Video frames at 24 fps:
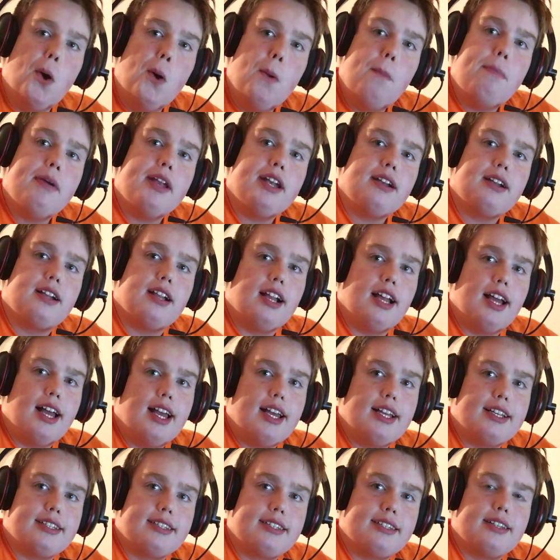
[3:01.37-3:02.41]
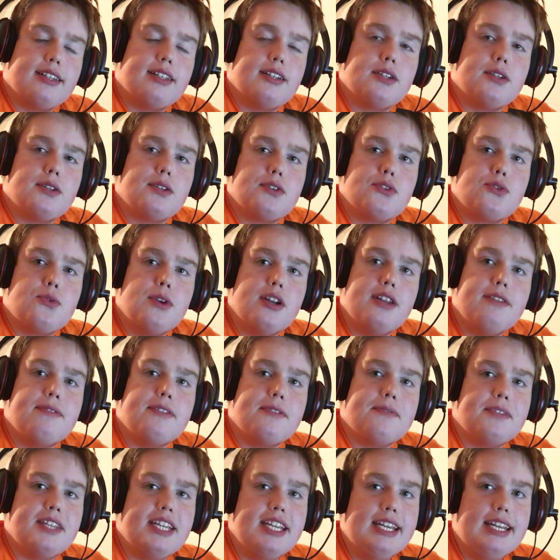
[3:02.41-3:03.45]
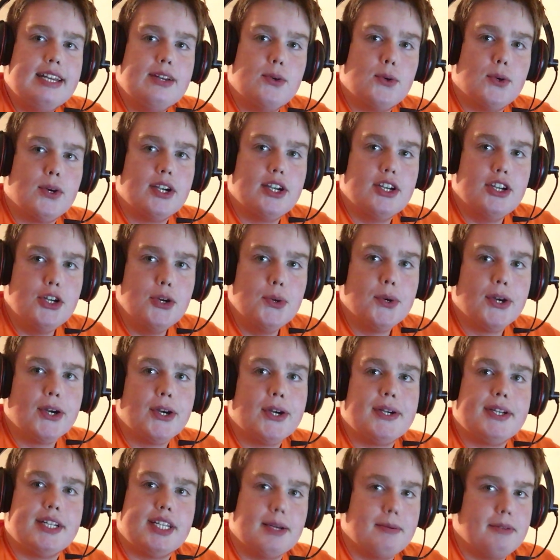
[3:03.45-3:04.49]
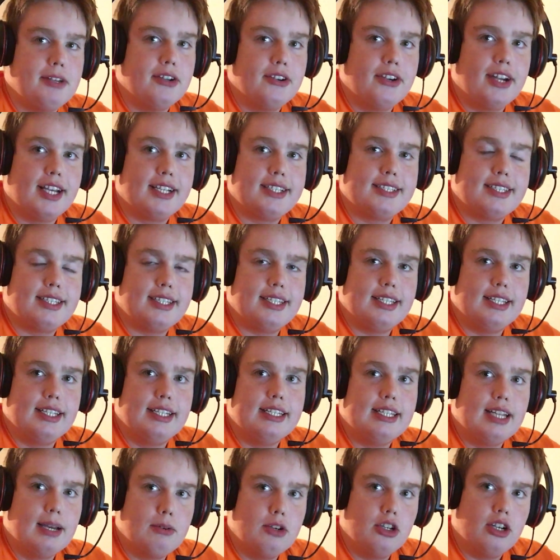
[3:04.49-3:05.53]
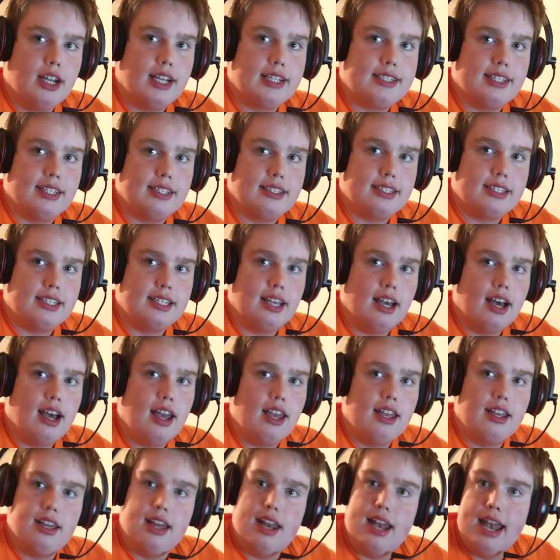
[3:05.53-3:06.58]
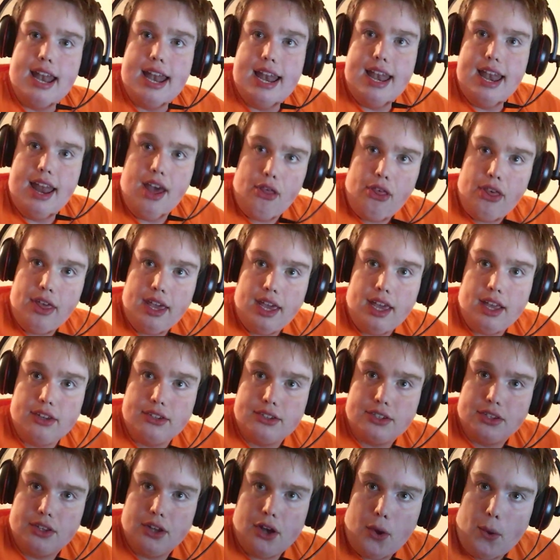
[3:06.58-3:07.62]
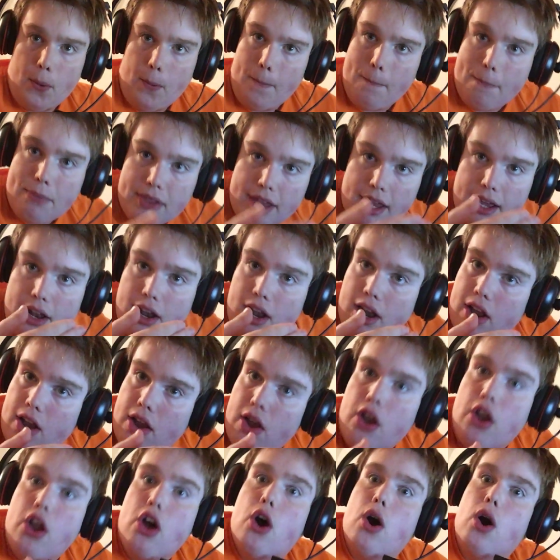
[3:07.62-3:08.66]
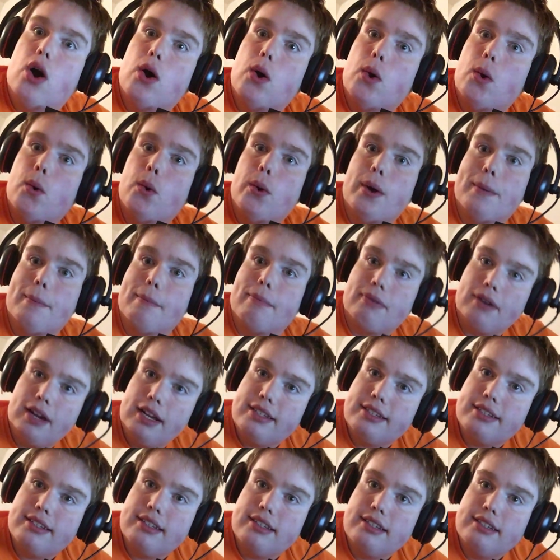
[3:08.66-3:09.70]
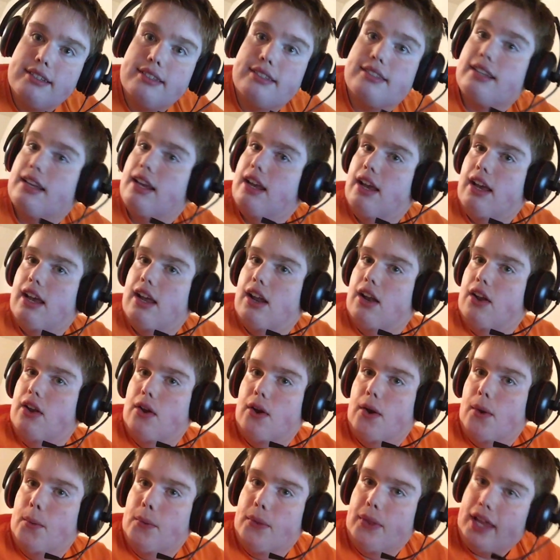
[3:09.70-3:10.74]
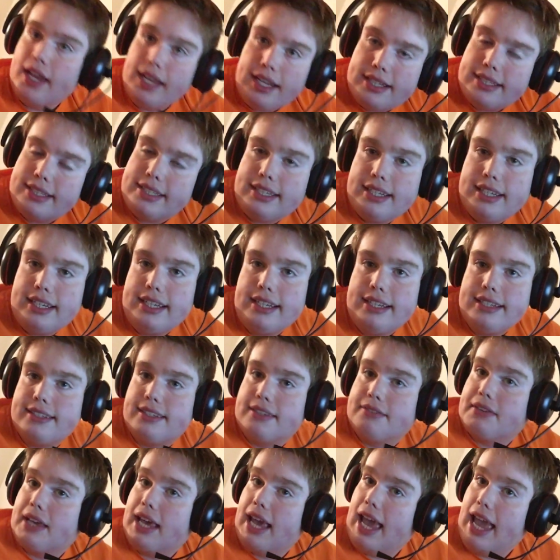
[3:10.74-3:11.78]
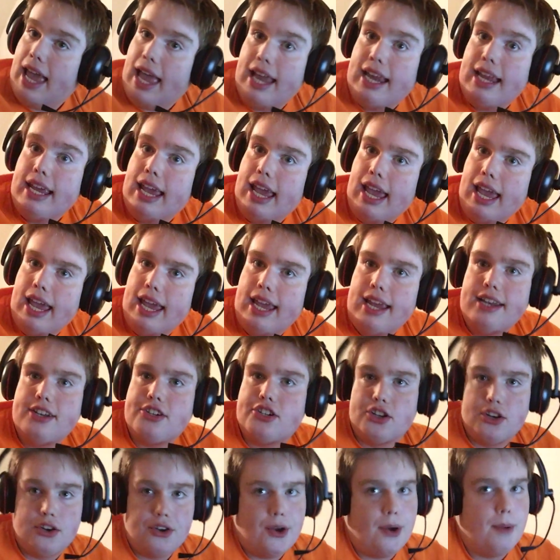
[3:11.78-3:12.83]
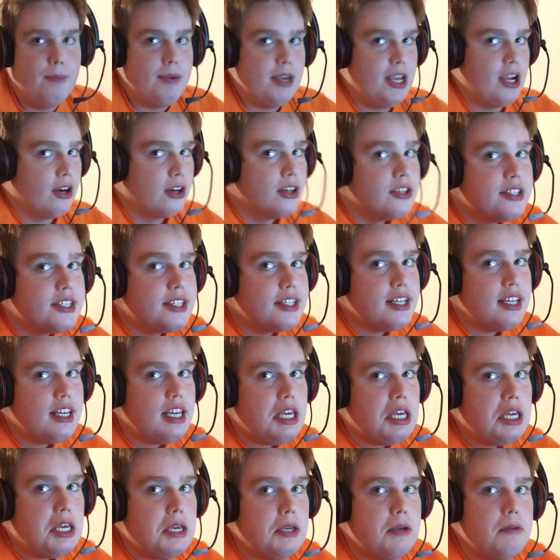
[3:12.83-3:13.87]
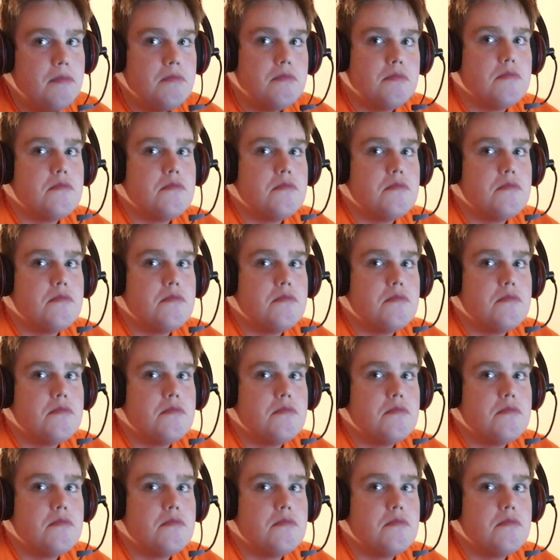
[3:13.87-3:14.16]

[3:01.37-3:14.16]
open class 2015 or newer WRX and WRX STI. Nothing else though. No Imprezas, no Legacies of any age, no BRZ.